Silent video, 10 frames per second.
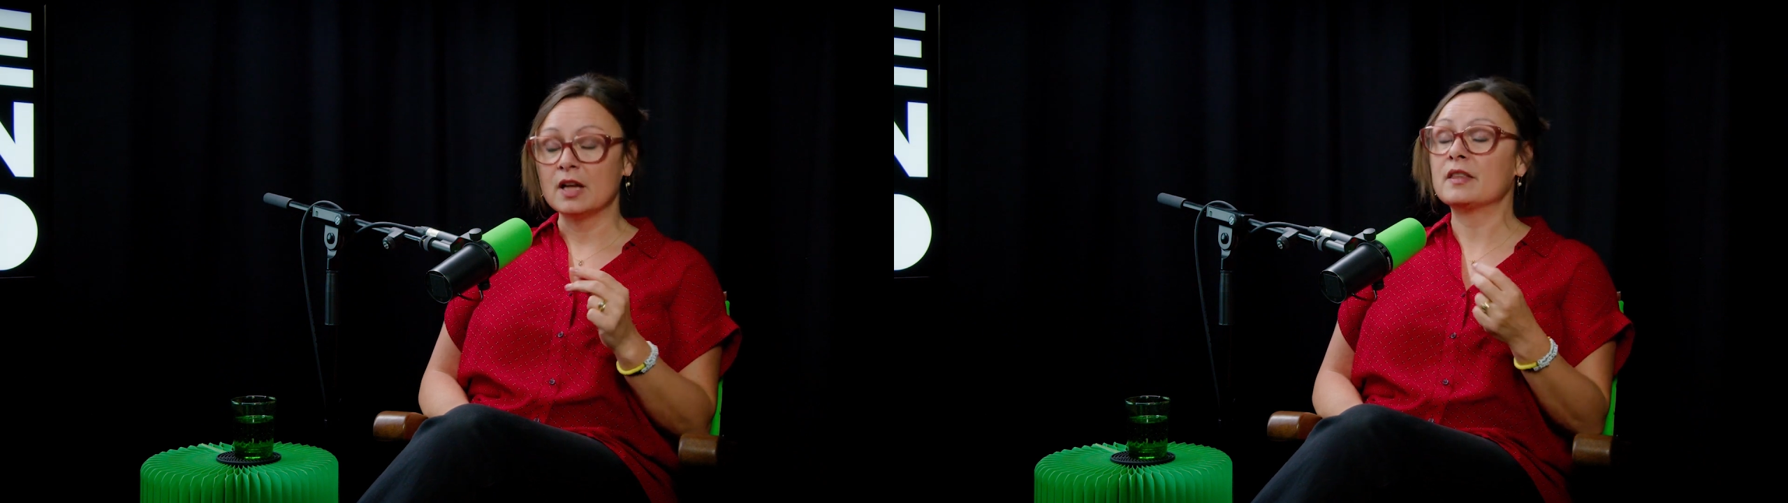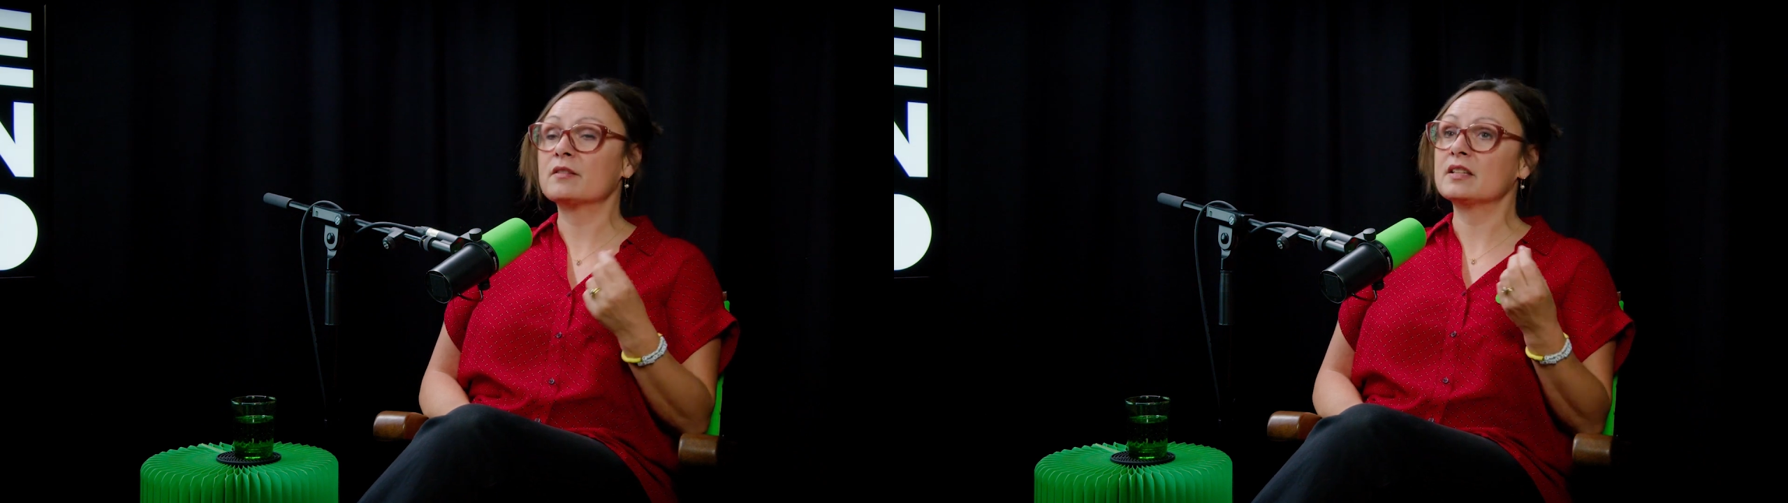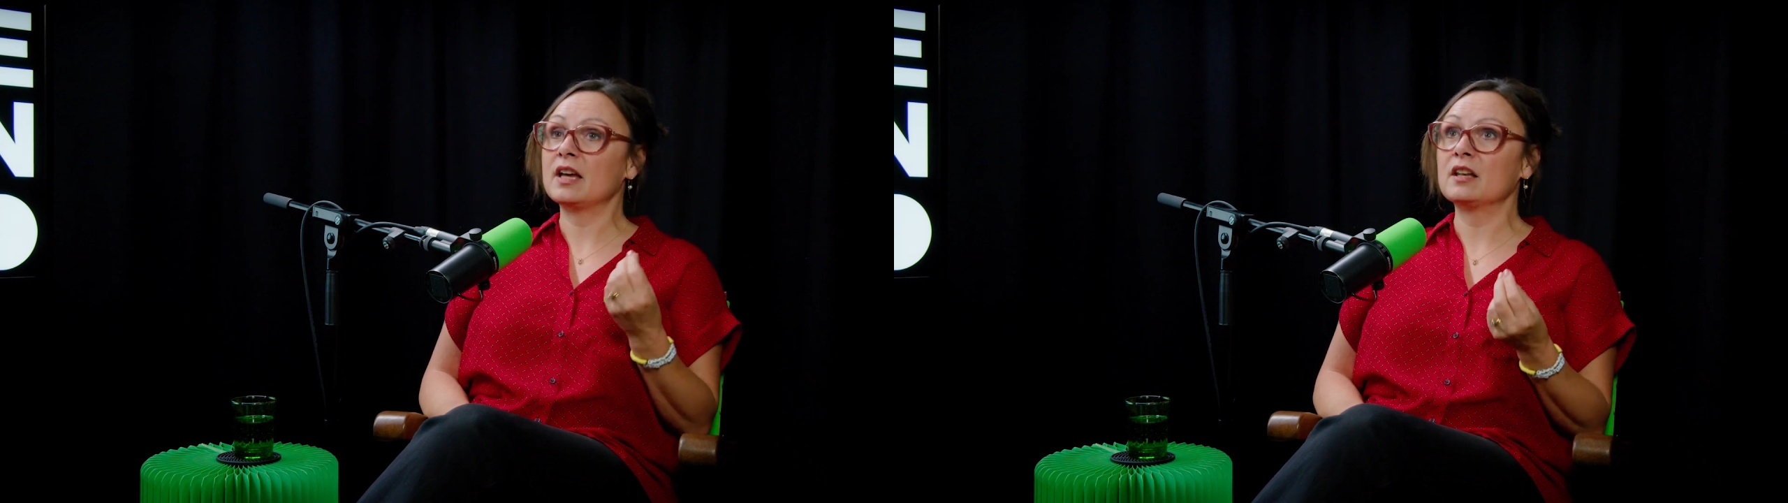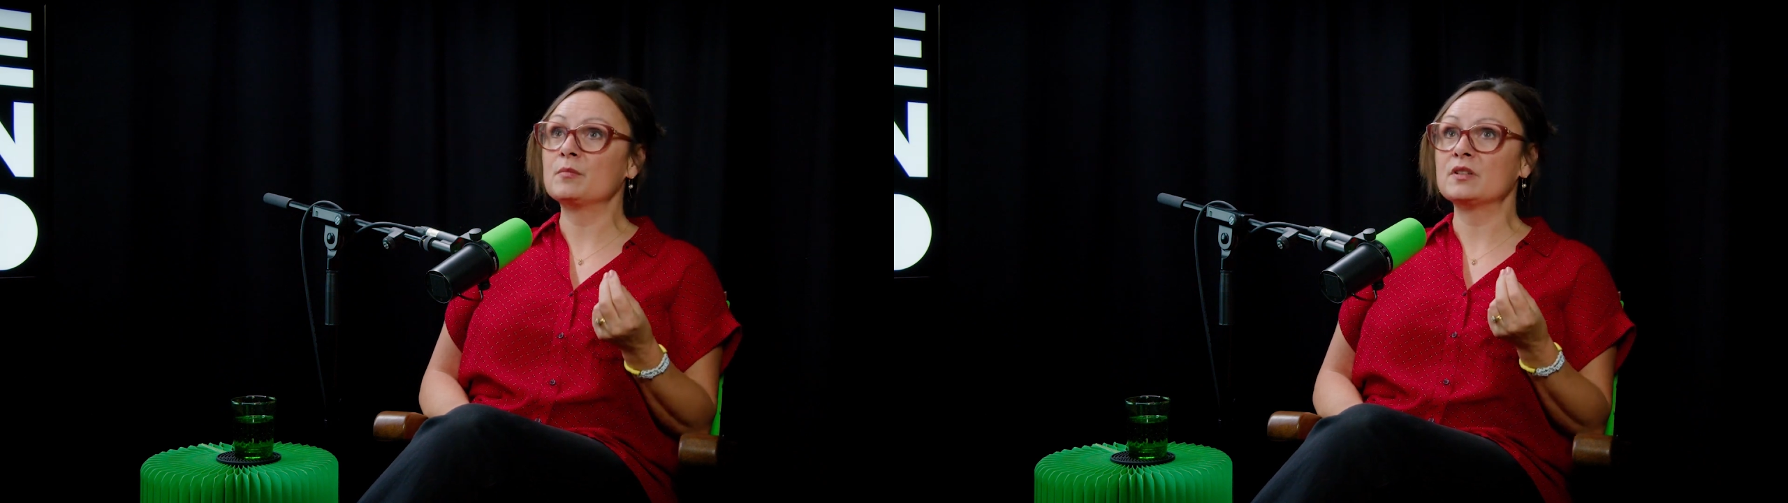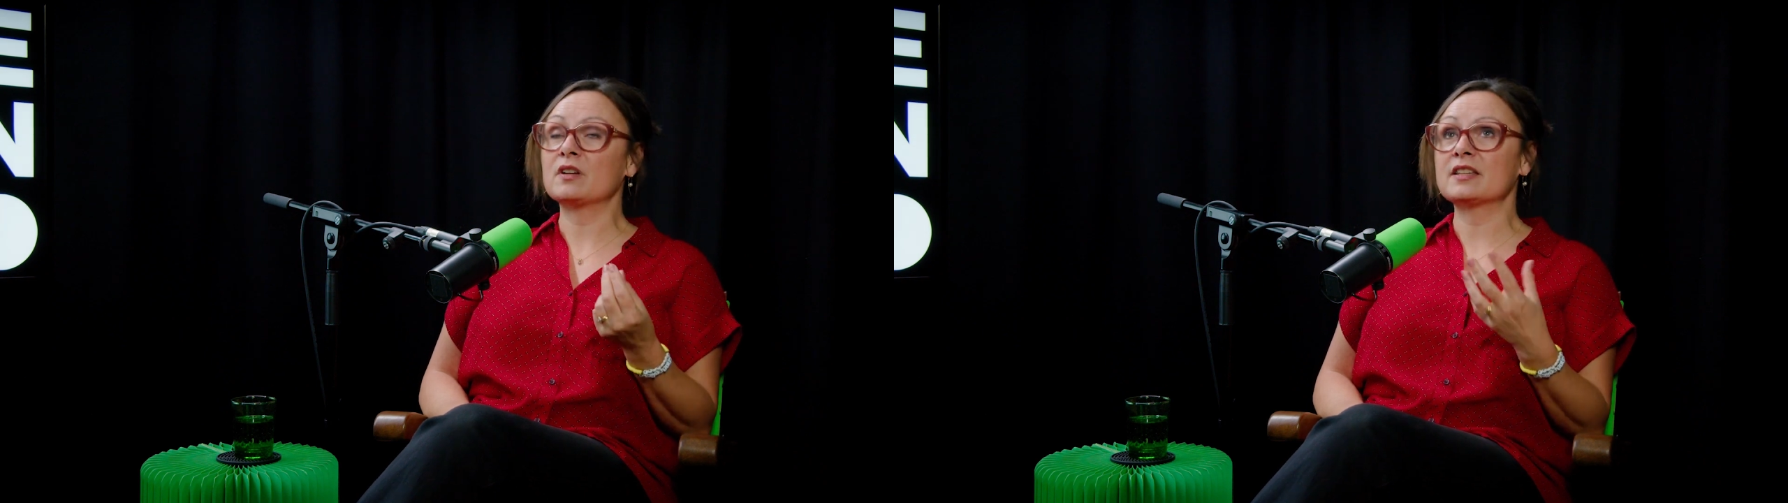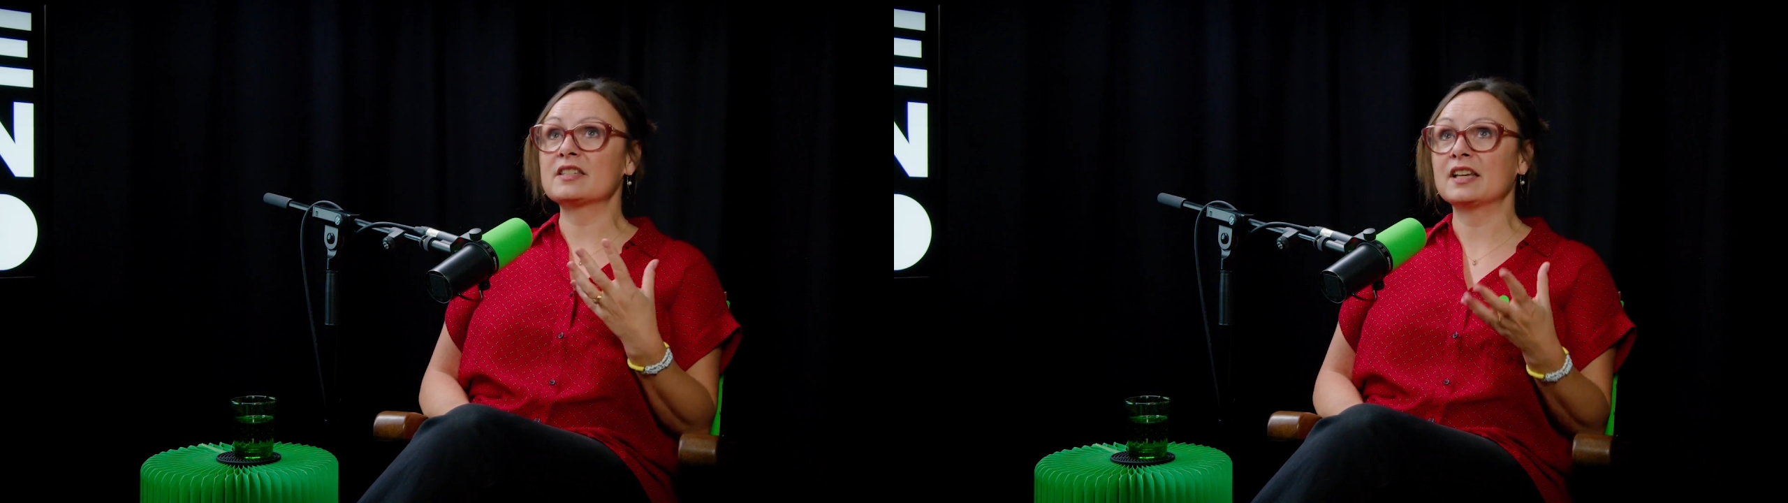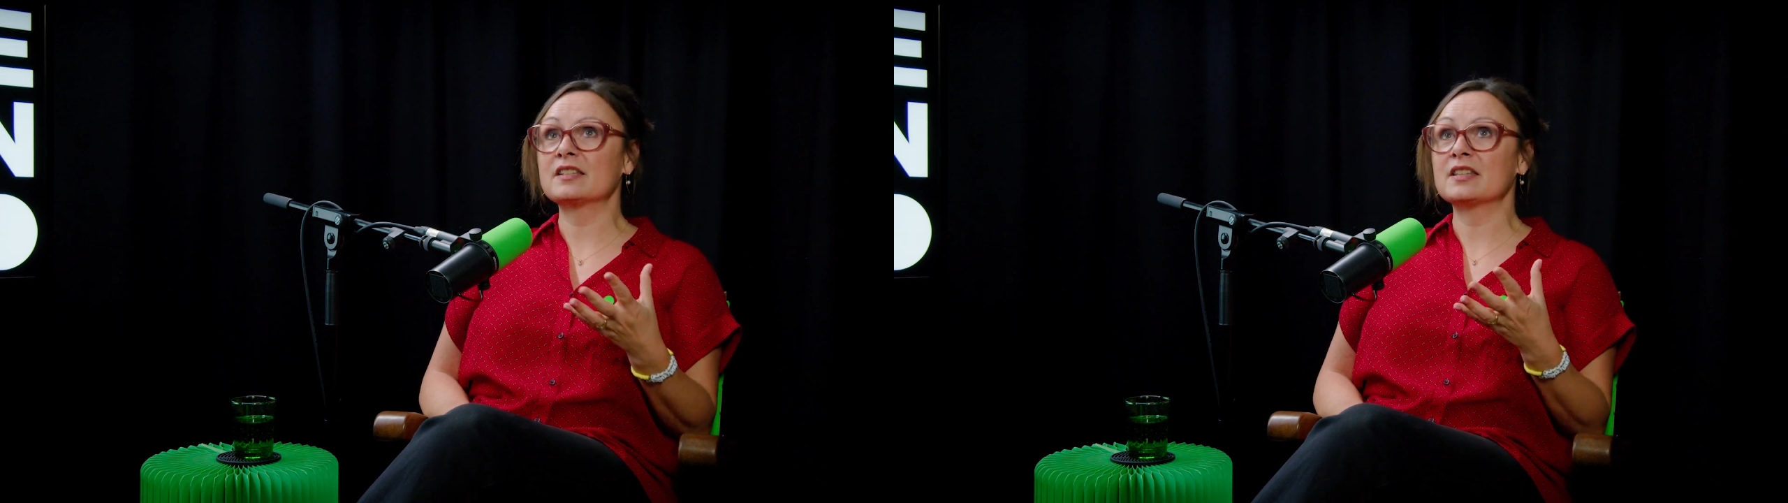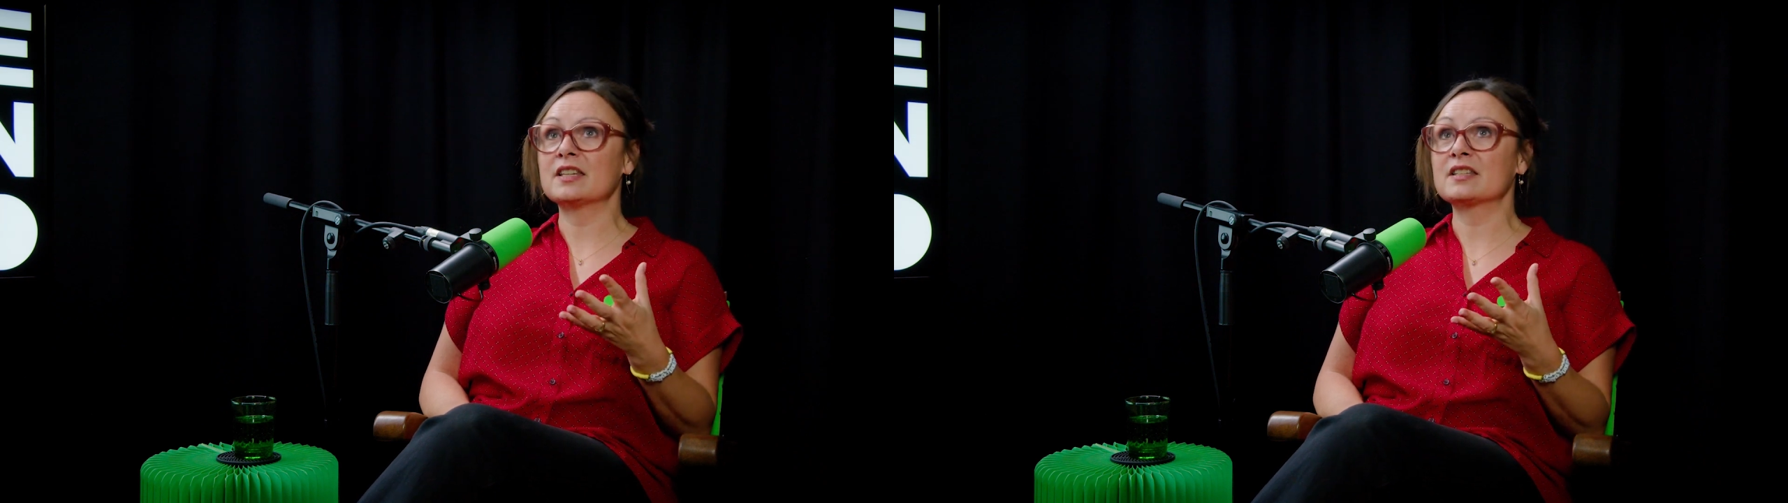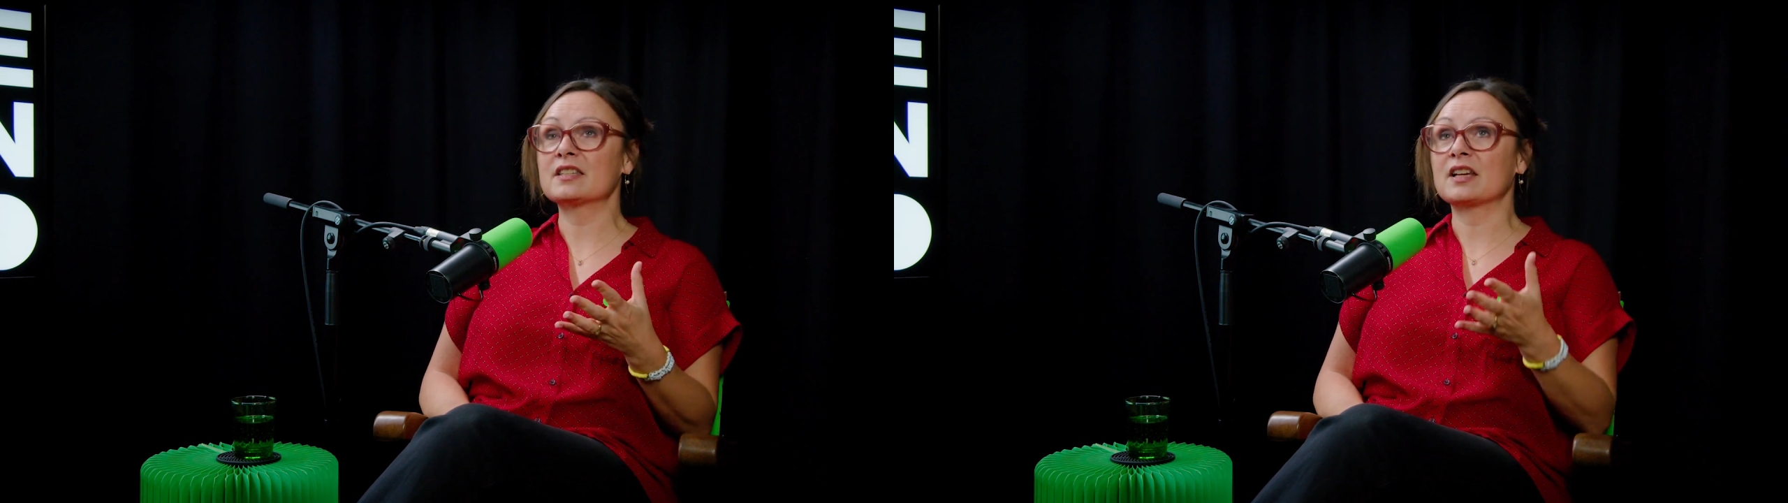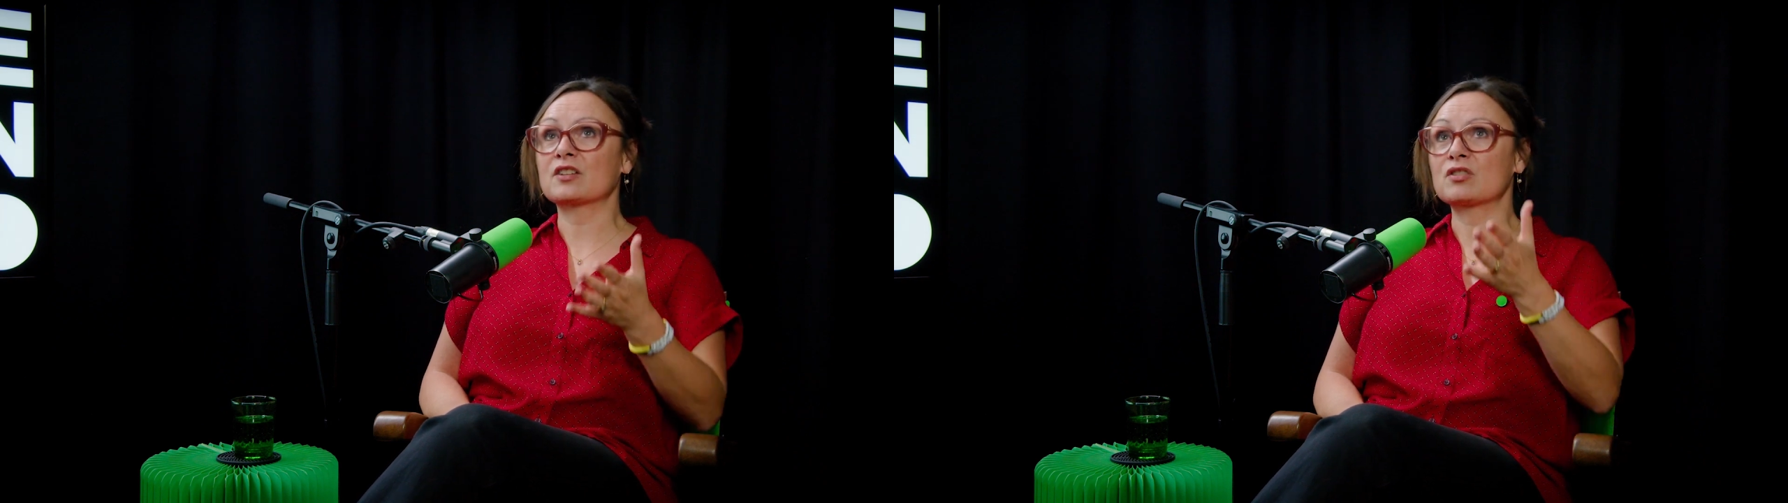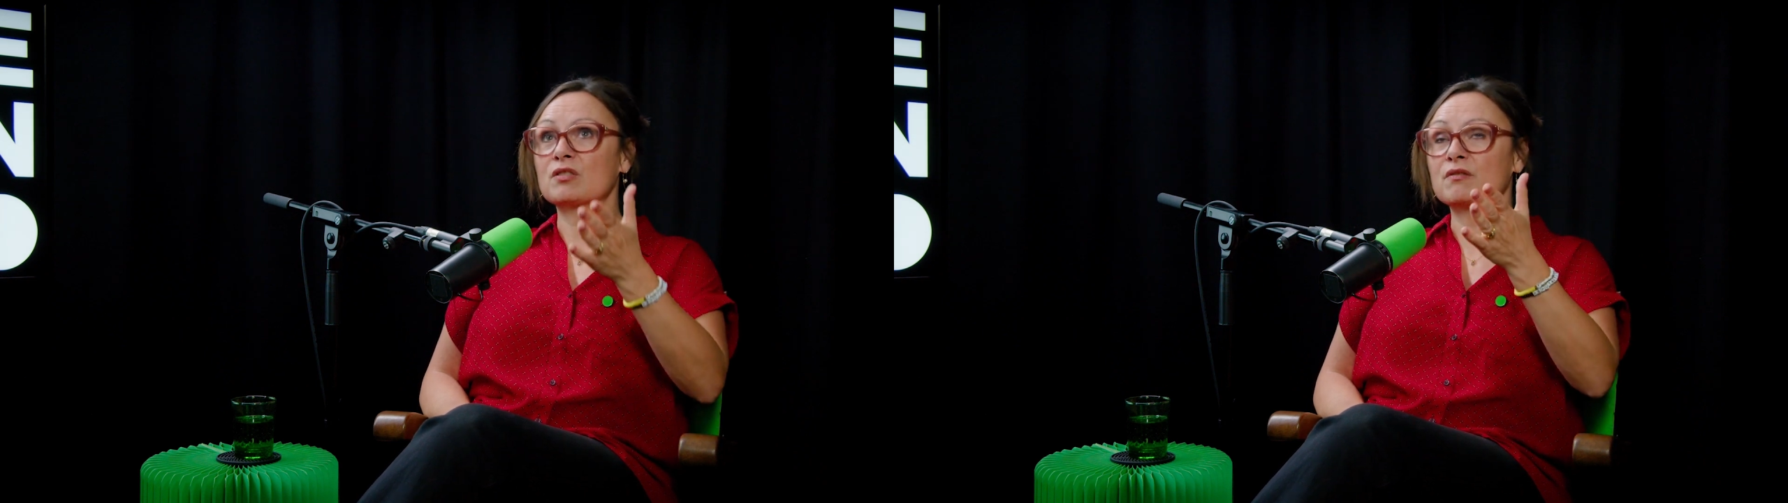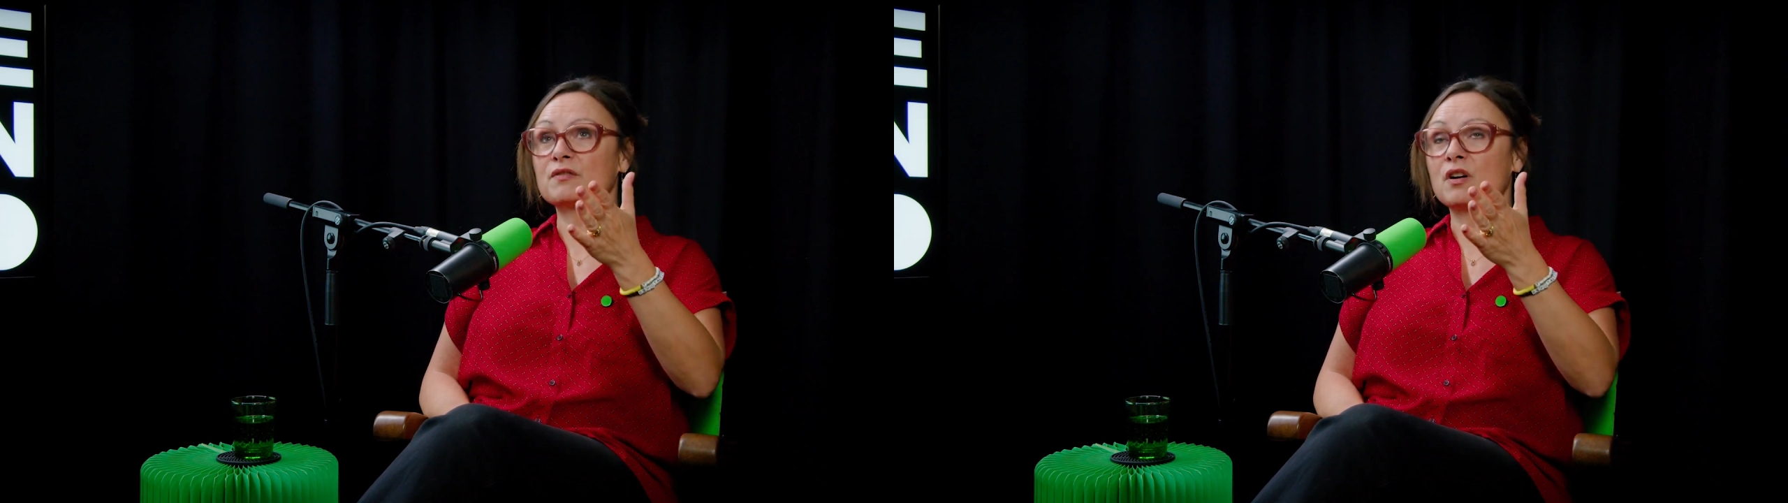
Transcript: I stand at the intersection of